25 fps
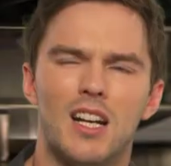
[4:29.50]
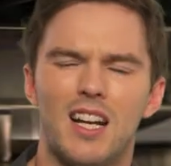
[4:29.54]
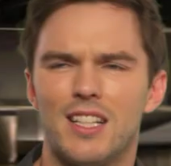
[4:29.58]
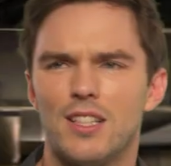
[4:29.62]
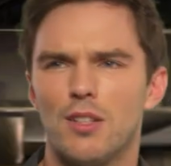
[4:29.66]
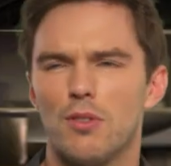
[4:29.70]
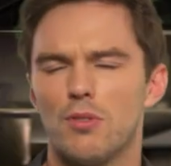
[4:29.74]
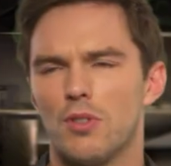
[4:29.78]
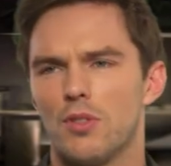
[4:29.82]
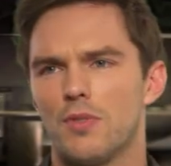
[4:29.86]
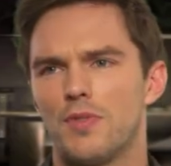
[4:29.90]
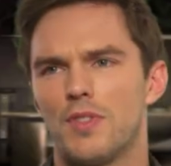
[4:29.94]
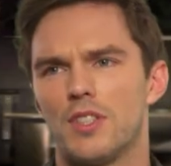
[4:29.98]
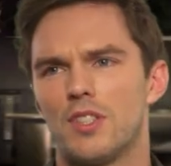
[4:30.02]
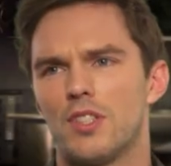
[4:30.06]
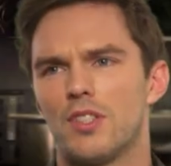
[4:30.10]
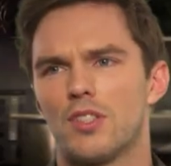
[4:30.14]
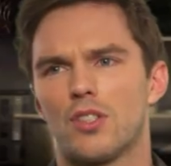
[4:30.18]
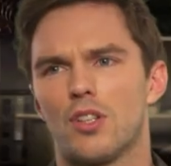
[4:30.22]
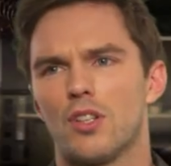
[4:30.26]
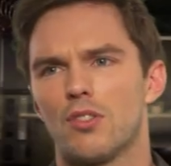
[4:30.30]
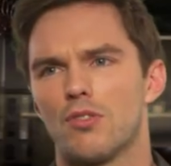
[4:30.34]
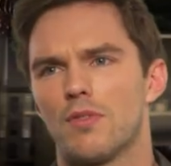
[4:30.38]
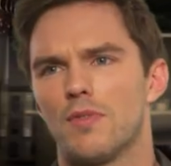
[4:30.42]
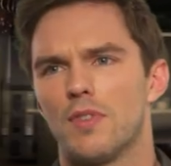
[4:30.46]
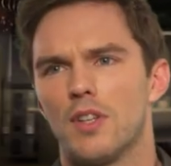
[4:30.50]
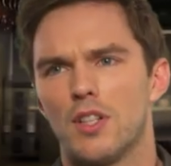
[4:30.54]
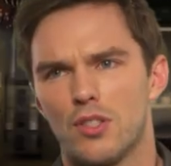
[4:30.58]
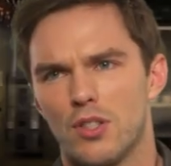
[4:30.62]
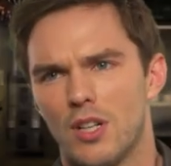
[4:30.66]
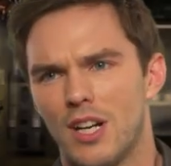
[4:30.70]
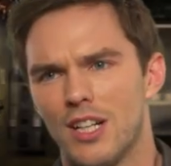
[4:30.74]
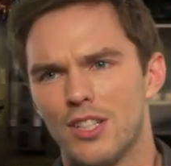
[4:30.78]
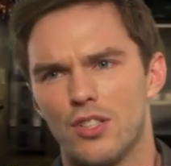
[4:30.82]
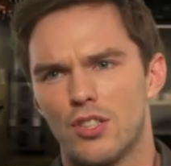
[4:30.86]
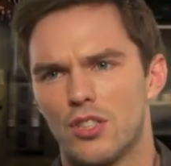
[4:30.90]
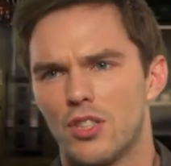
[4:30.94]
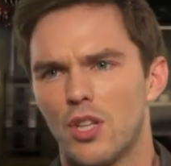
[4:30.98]
I don't know if this is controversial.
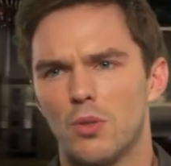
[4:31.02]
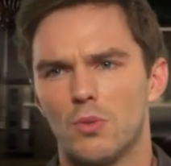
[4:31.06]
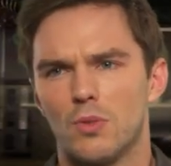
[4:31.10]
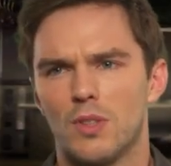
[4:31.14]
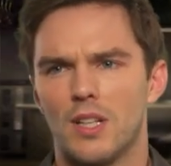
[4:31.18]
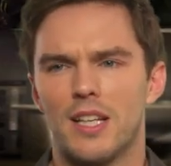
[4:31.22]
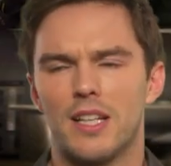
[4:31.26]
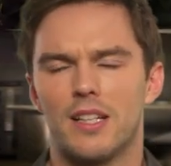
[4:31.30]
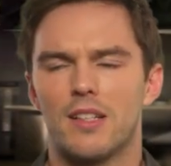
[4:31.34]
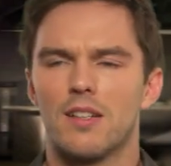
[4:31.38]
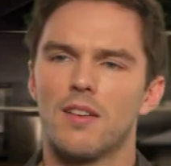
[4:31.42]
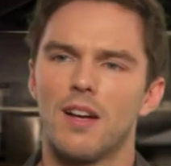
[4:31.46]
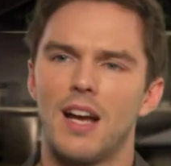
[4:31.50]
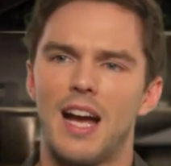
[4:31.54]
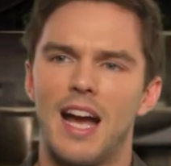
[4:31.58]
I just don't like